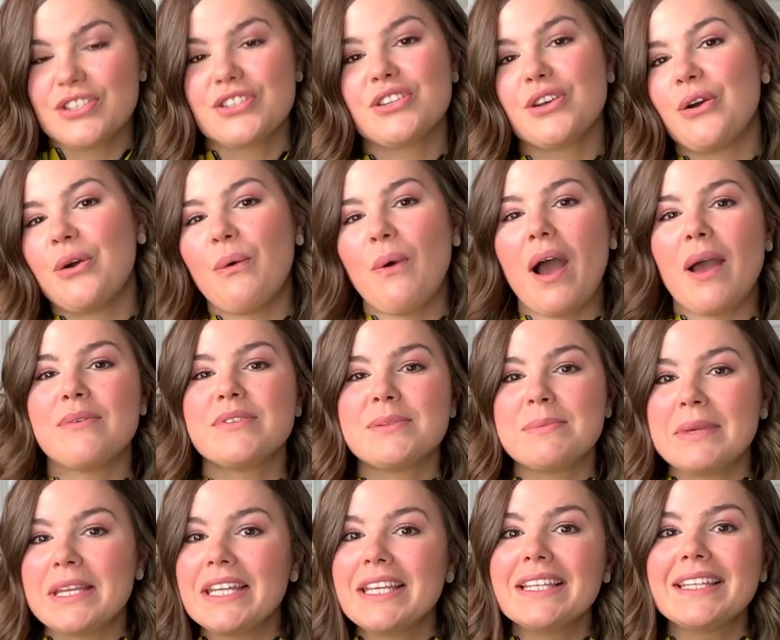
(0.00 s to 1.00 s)
So I was
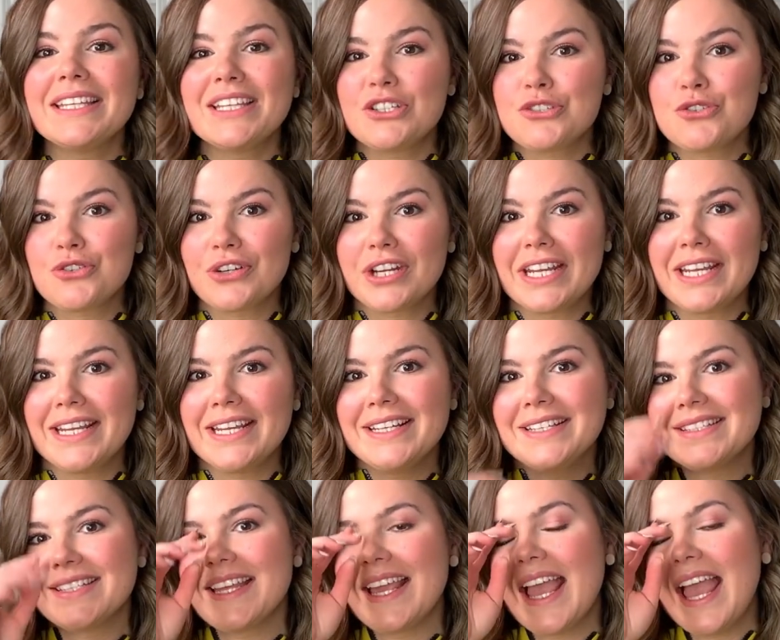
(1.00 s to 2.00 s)
immediately
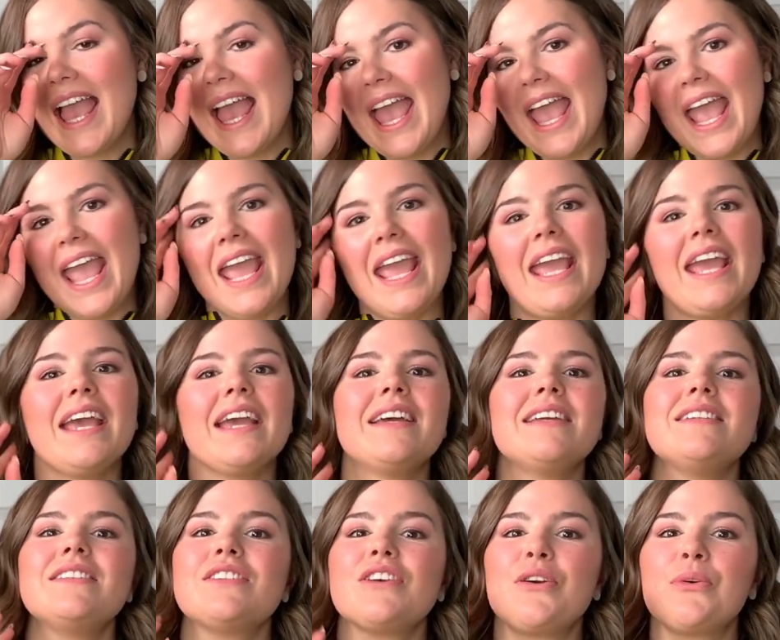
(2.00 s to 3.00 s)
intrigued
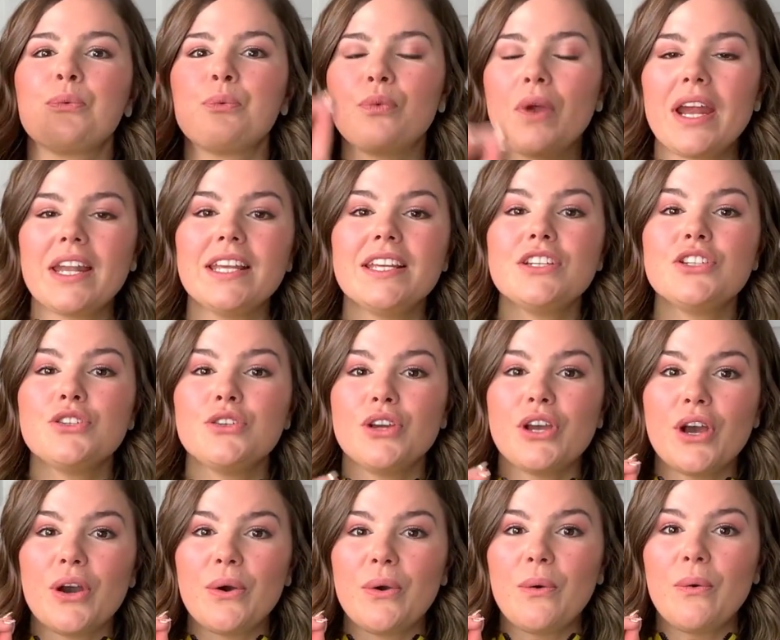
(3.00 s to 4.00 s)
and ready to
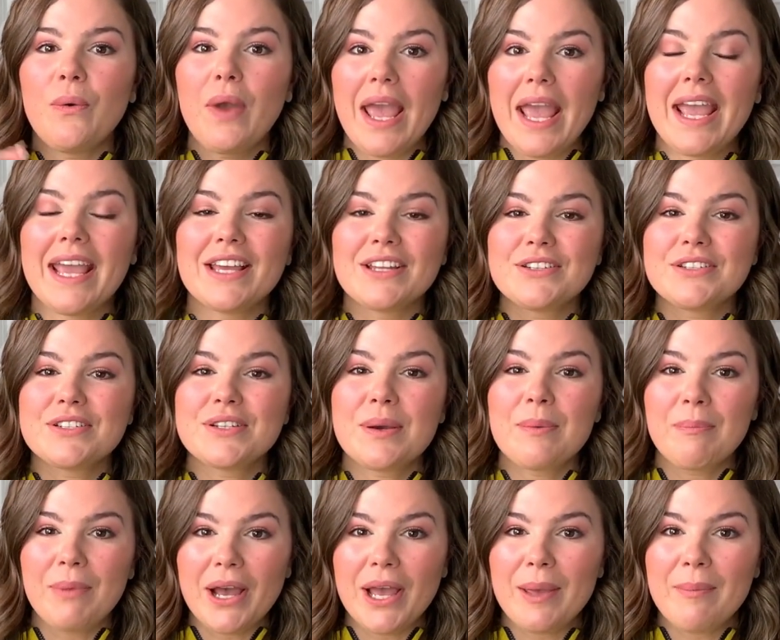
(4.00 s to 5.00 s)
go and
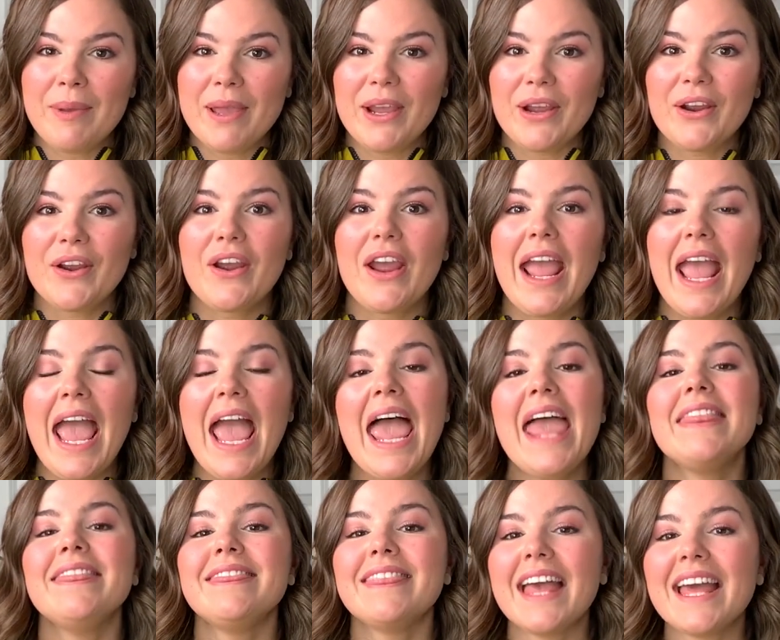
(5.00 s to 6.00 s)
buy a pair.
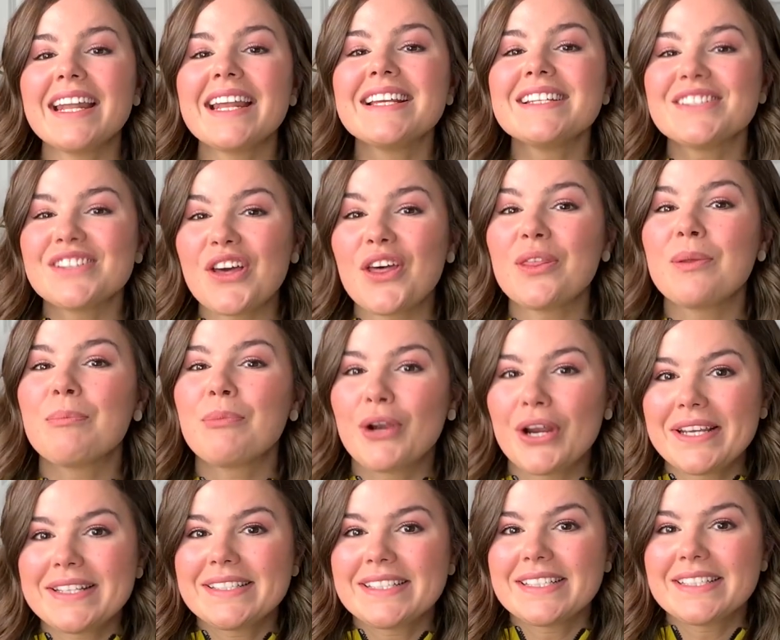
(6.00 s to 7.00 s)
And then I saw the
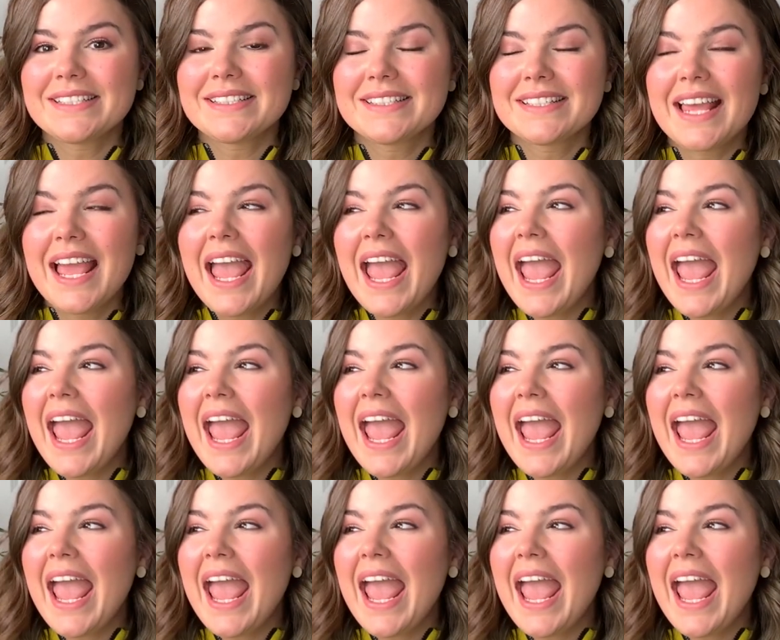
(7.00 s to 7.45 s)
prices,